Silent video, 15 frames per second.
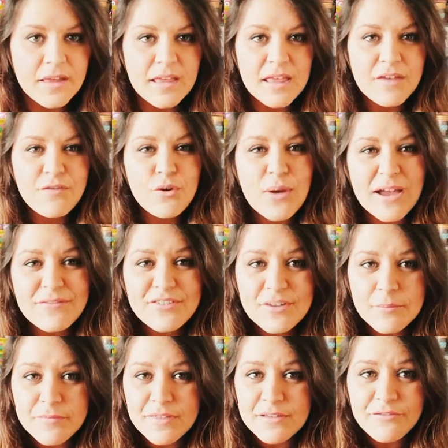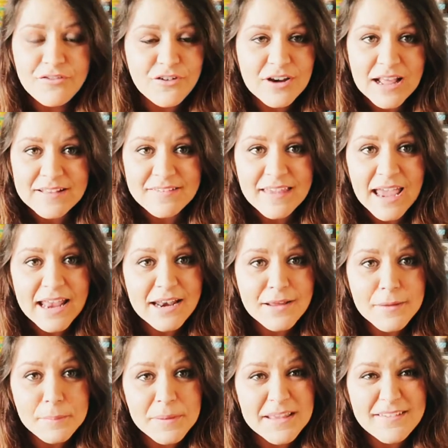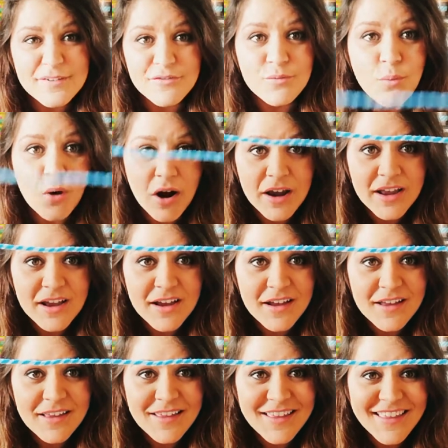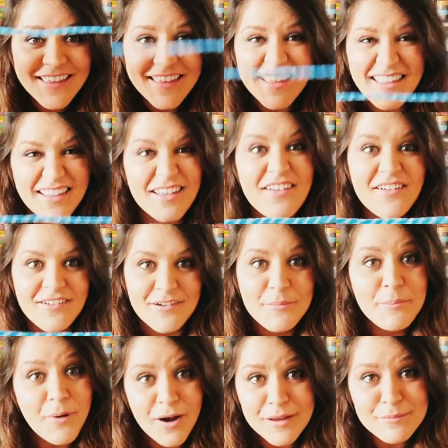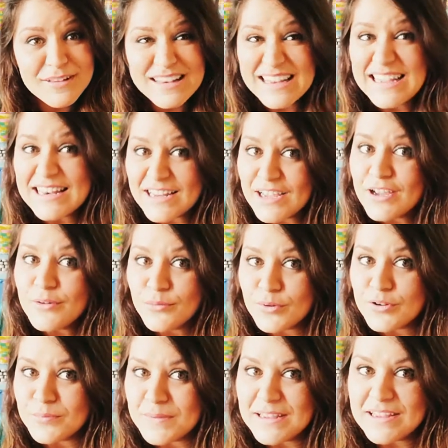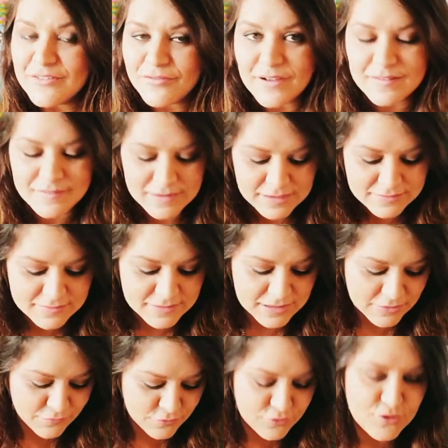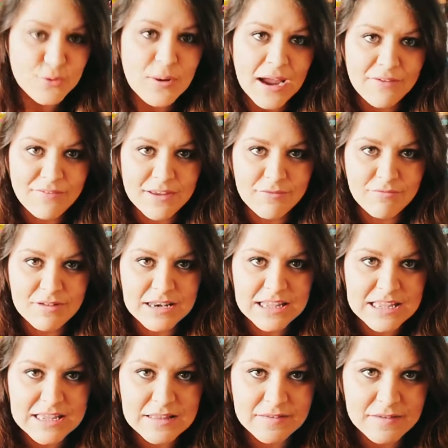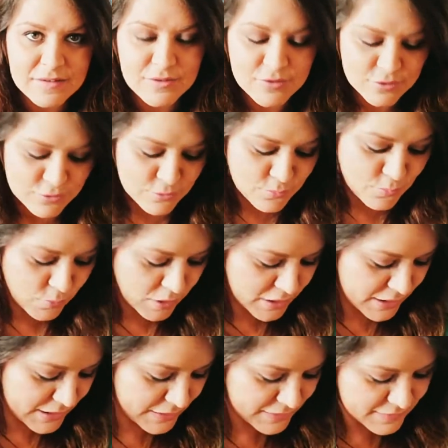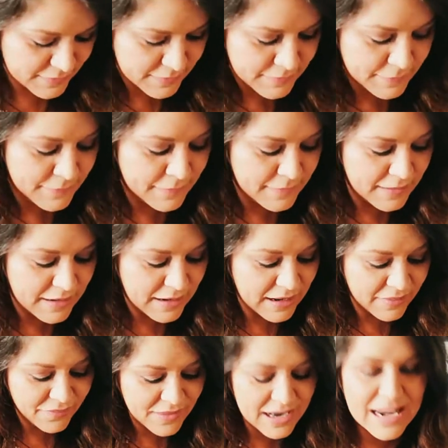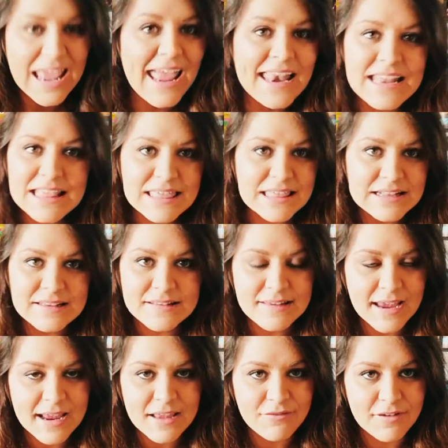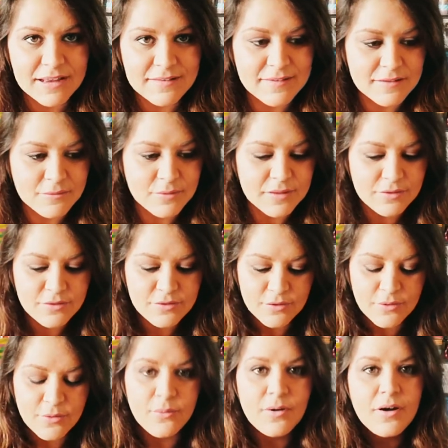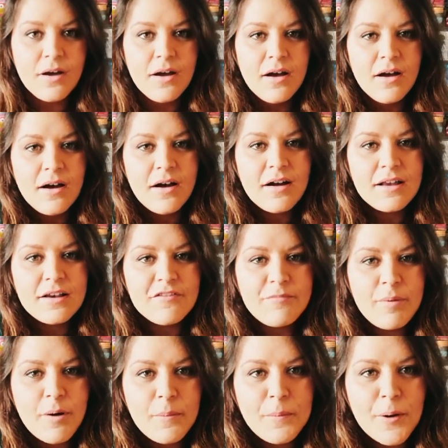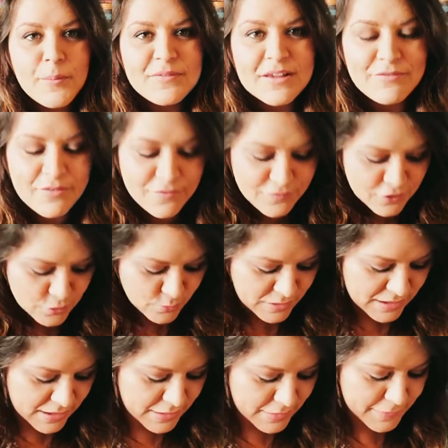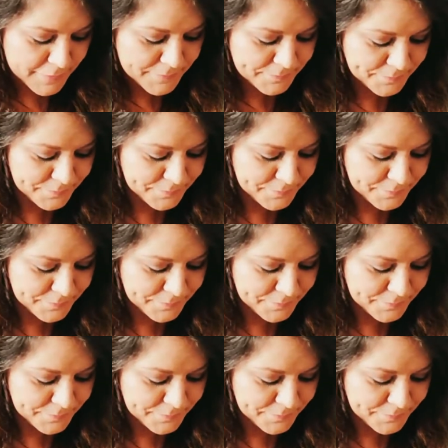If you have something for an antenna, piece of wire, pipe cleaner would be fantastic. If you do have it, really easy to wind. And then anything to decorate it with. So I love pom-poms, I have a few here.